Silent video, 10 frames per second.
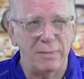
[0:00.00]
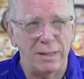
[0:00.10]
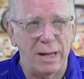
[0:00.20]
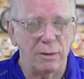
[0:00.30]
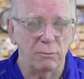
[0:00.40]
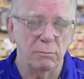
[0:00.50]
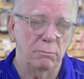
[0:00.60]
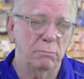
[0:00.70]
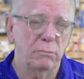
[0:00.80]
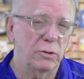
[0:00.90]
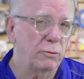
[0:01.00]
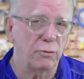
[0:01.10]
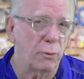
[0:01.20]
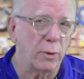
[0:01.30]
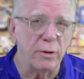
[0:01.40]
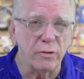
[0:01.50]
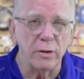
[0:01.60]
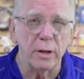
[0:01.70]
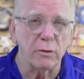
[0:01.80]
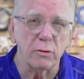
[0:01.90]
like since
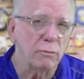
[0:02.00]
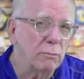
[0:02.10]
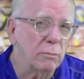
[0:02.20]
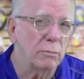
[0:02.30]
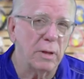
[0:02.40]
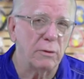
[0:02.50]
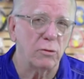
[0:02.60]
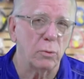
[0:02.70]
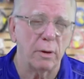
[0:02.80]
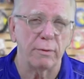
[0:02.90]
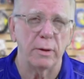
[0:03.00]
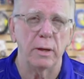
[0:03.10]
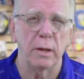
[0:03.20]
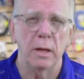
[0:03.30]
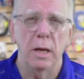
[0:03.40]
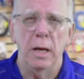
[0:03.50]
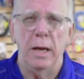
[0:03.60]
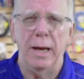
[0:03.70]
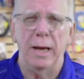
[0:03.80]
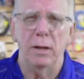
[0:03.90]
46, that sort of thing.
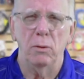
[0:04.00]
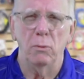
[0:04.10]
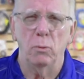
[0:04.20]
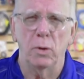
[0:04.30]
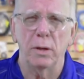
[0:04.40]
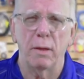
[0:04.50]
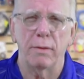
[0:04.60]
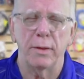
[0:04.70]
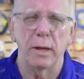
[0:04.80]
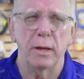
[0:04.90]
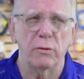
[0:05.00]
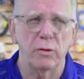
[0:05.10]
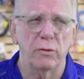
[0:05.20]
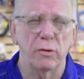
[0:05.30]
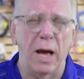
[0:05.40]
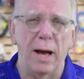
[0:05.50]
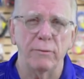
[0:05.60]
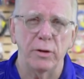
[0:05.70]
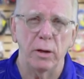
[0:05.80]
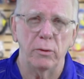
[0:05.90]
And one of the things is
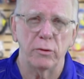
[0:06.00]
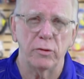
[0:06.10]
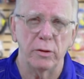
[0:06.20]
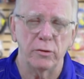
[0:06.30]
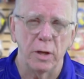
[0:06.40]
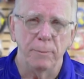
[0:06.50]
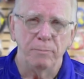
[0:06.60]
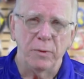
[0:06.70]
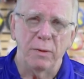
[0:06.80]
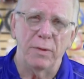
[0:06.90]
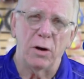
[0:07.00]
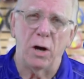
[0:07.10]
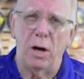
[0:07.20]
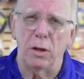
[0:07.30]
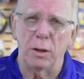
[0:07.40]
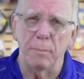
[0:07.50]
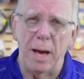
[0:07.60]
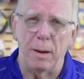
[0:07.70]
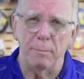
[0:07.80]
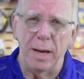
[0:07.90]
I've noticed is they're all
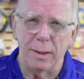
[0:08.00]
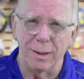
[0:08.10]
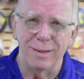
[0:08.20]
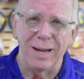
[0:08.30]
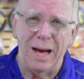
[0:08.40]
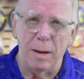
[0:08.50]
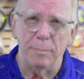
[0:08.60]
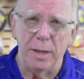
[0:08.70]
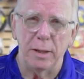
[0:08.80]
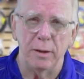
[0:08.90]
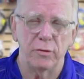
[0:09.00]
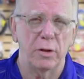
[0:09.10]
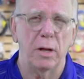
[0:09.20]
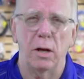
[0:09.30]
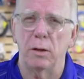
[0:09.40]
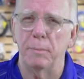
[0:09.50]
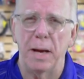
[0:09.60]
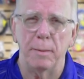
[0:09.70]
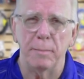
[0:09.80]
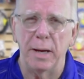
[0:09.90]
about making dye buddies and all
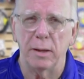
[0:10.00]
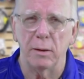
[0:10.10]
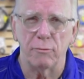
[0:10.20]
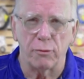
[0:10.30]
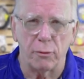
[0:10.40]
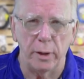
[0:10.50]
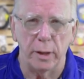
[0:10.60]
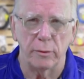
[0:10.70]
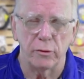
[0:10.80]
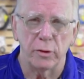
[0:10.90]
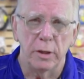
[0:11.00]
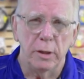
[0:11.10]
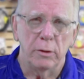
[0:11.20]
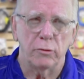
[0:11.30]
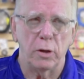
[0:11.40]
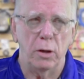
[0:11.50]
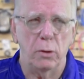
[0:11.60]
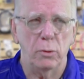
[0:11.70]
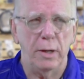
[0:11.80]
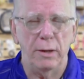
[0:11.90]
about making friends.
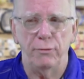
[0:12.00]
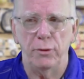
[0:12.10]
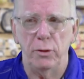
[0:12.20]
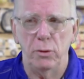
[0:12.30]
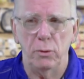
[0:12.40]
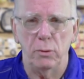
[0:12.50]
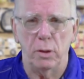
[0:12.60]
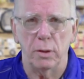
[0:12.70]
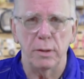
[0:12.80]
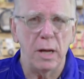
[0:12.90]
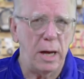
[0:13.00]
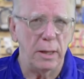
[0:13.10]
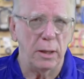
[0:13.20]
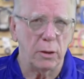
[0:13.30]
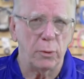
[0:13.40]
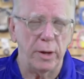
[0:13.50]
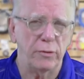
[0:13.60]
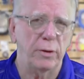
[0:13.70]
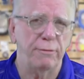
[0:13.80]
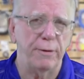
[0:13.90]
So if you are not a
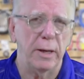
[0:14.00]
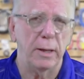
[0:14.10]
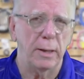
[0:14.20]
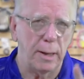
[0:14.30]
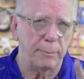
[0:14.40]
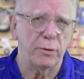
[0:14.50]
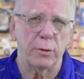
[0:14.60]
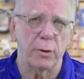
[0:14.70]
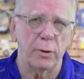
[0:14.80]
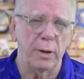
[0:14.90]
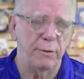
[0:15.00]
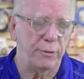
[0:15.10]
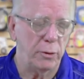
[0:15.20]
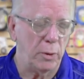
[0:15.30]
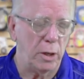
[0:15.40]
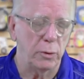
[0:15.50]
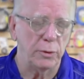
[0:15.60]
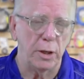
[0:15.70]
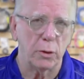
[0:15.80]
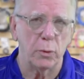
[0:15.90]
Cressi fan, I'm sure if you own
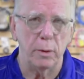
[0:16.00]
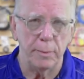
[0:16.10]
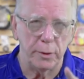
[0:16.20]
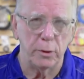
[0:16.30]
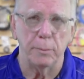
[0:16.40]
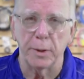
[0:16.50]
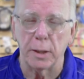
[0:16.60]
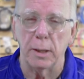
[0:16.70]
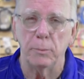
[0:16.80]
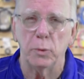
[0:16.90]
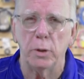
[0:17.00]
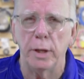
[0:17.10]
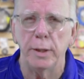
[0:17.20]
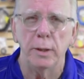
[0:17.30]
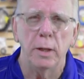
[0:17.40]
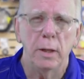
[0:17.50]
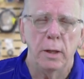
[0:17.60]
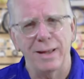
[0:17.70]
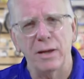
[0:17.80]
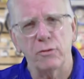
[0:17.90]
the equipment, you'll become one.
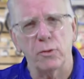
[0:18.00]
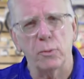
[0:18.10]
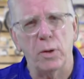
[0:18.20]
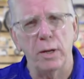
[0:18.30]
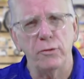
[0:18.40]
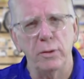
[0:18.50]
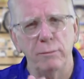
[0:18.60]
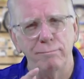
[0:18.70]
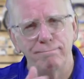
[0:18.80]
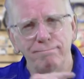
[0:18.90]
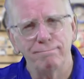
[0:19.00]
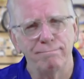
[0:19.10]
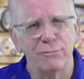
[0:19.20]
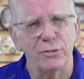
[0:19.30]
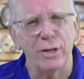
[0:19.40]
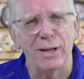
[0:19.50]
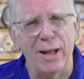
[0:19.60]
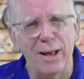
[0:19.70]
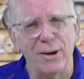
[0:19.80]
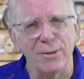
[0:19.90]
Thanks for watching. See you
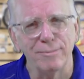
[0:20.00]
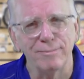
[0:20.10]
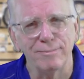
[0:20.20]
later.